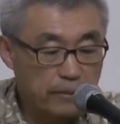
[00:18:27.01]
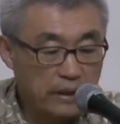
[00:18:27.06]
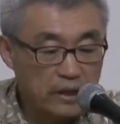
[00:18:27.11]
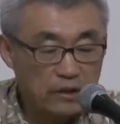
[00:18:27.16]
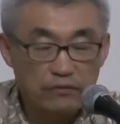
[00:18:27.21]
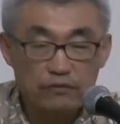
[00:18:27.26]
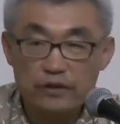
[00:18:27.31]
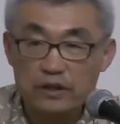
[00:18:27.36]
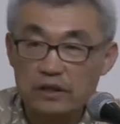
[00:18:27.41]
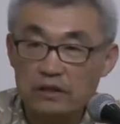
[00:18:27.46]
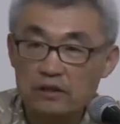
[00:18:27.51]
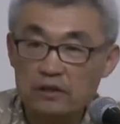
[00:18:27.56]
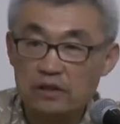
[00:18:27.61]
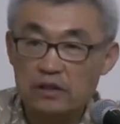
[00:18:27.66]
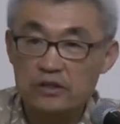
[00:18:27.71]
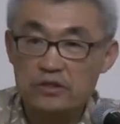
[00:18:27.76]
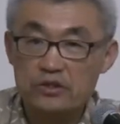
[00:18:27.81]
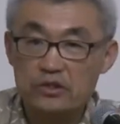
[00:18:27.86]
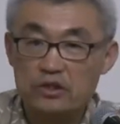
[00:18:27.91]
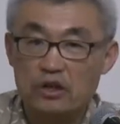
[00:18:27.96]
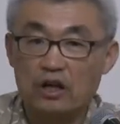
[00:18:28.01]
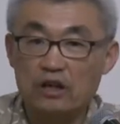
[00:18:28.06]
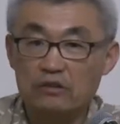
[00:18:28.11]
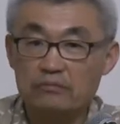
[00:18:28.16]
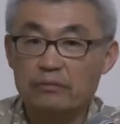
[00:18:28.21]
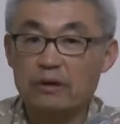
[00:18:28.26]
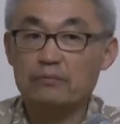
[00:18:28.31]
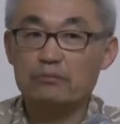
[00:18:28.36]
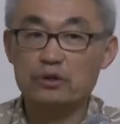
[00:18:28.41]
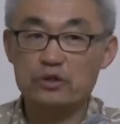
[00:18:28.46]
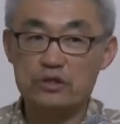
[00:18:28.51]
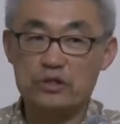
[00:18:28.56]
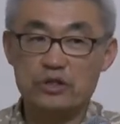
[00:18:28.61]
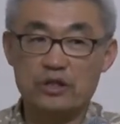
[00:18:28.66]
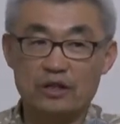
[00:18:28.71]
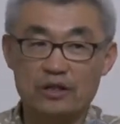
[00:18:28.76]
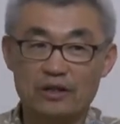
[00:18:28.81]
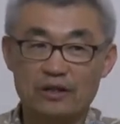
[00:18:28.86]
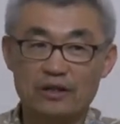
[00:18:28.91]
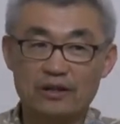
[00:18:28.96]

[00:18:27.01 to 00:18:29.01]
benefiting its non-members.